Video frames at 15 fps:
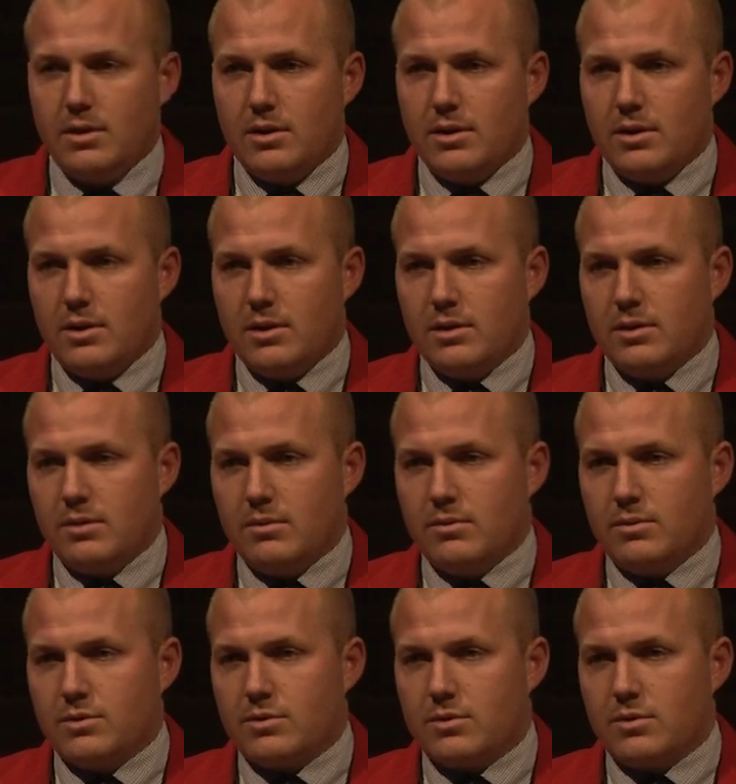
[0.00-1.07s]
It
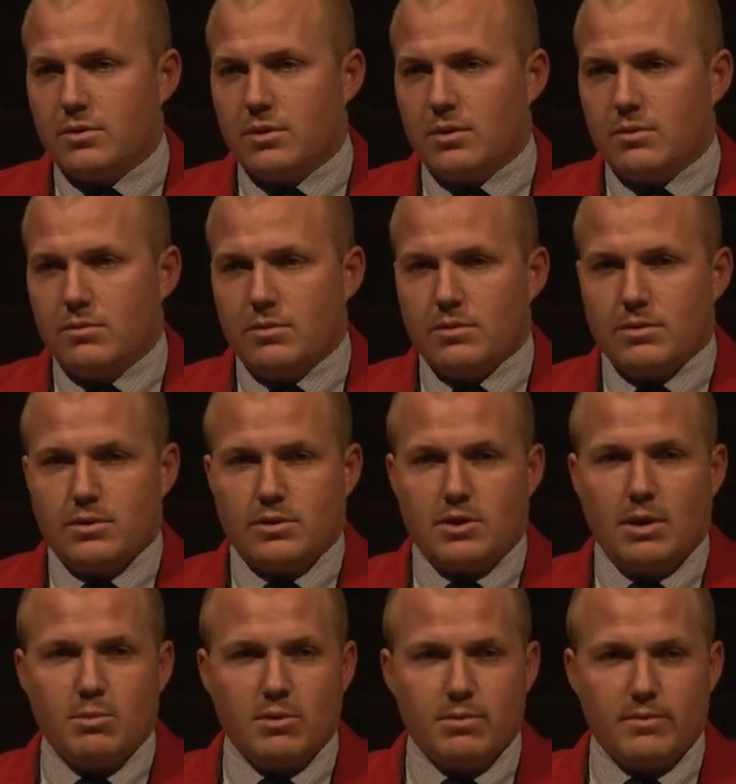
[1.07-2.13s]
was, you know, a
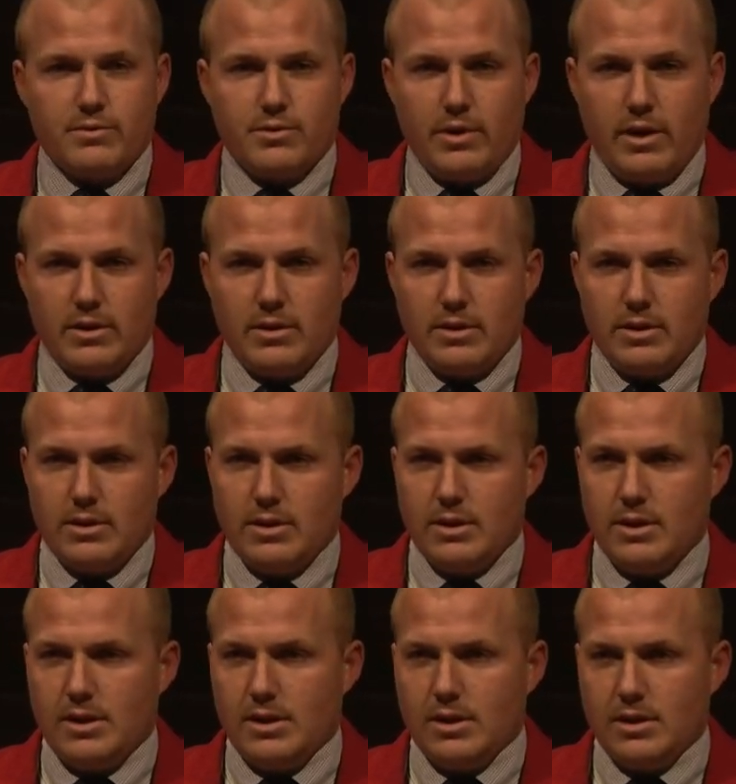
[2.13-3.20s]
suburb of Trenton,
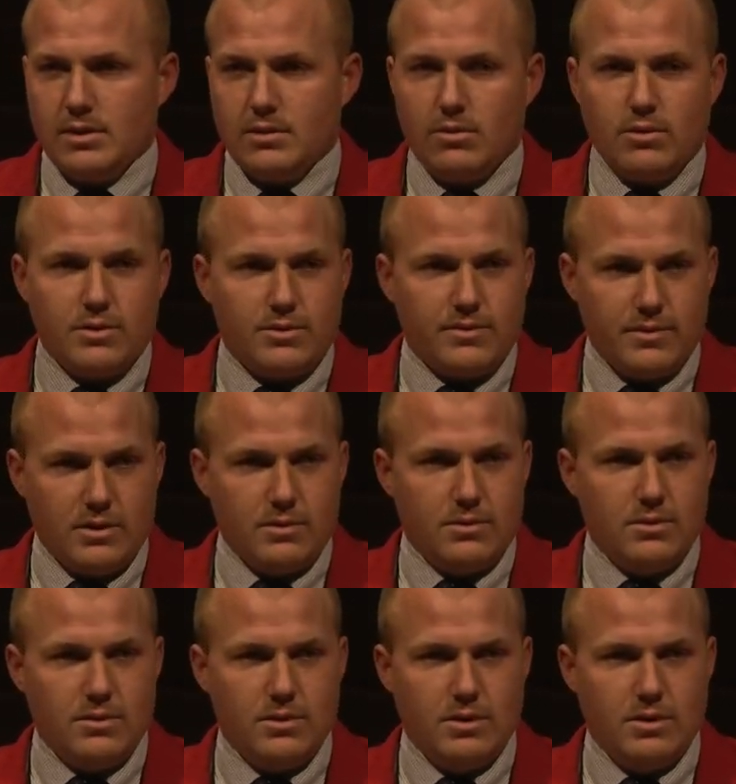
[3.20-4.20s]
Lawrenceville,